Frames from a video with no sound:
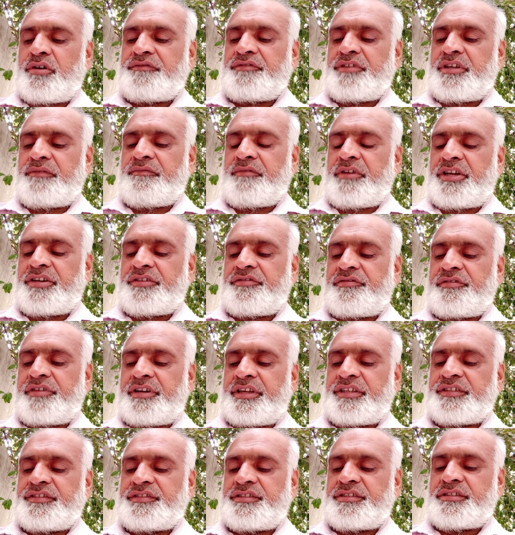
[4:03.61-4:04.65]
of the
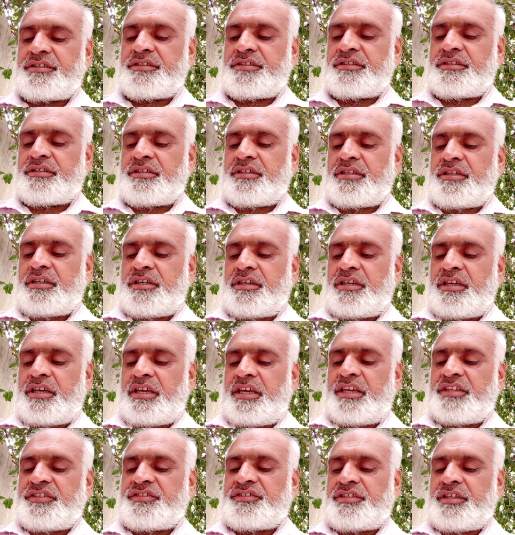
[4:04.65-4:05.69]
inventories
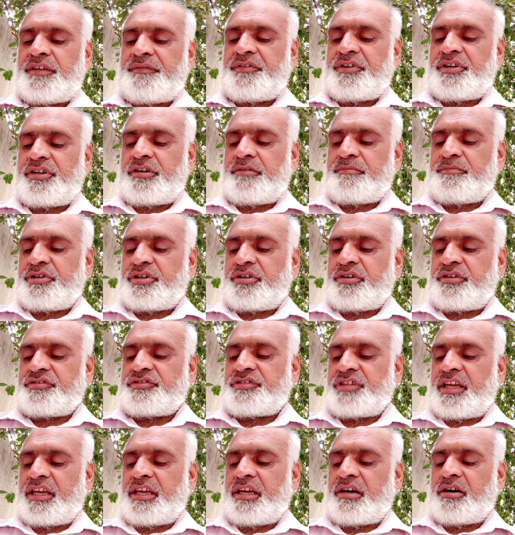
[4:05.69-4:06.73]
is difficult because
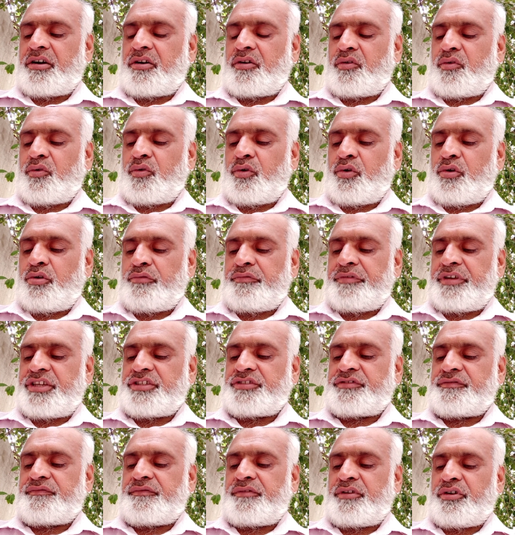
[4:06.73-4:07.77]
they are
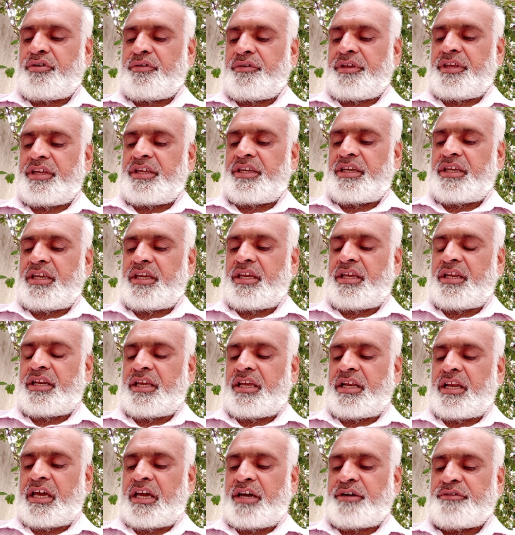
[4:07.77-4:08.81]
always flowing in
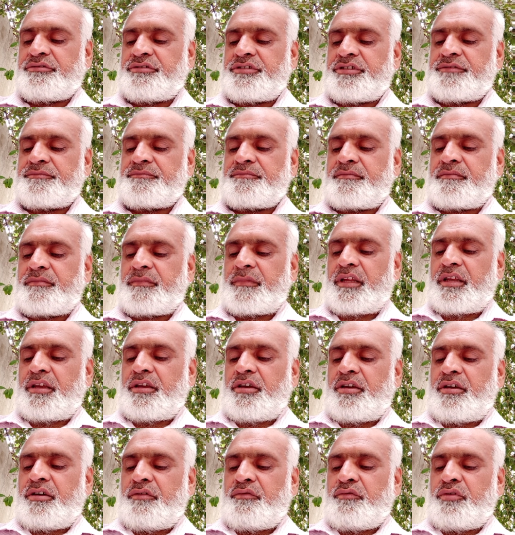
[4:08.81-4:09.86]
and out.
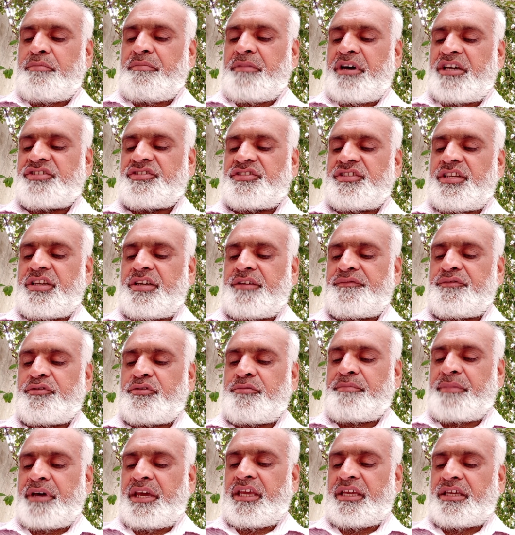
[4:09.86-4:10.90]
We must therefore
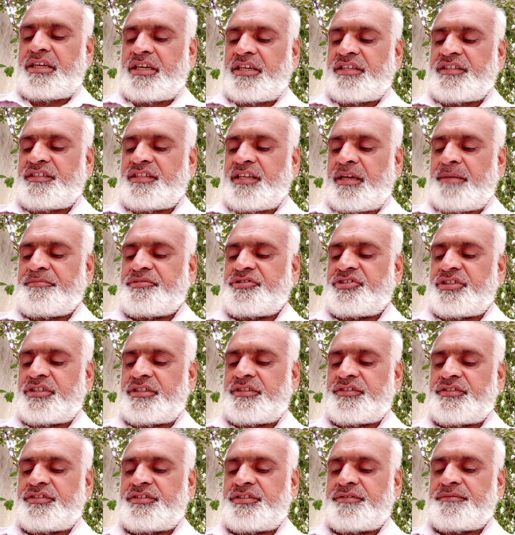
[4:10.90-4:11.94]
make
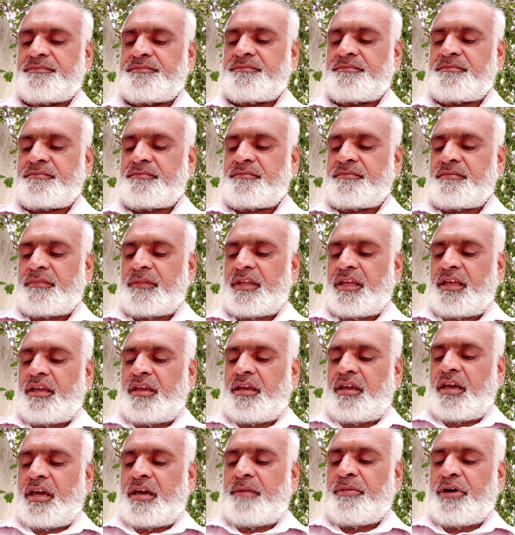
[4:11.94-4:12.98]
assumptions
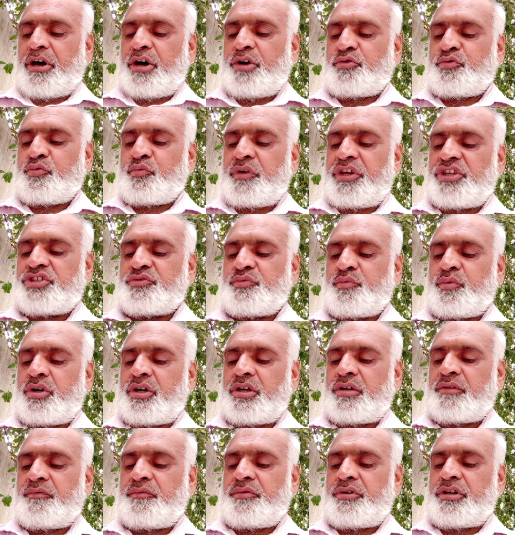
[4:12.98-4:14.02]
about which
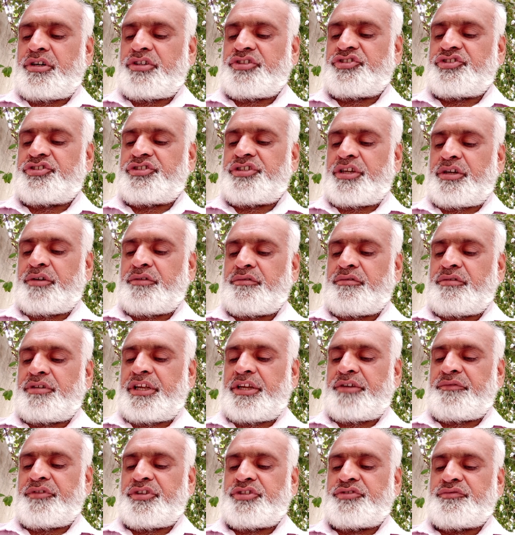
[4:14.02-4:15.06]
one was sold
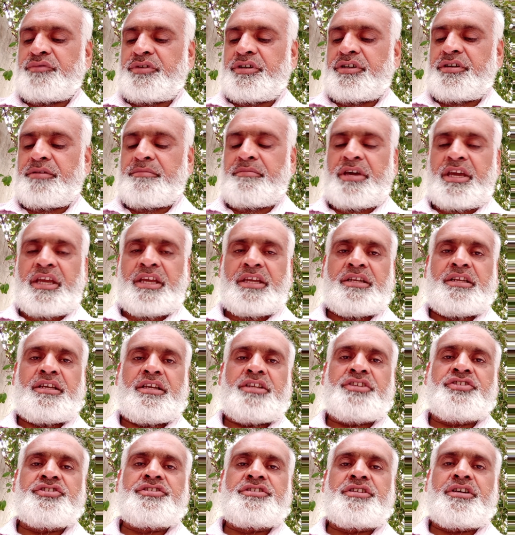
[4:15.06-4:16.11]
and which one remained
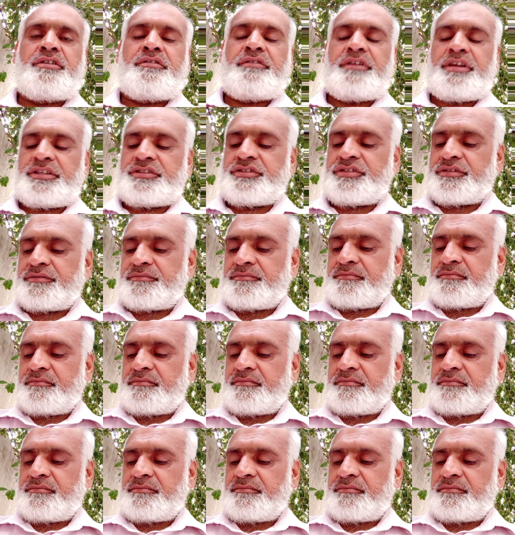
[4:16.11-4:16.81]
in storage.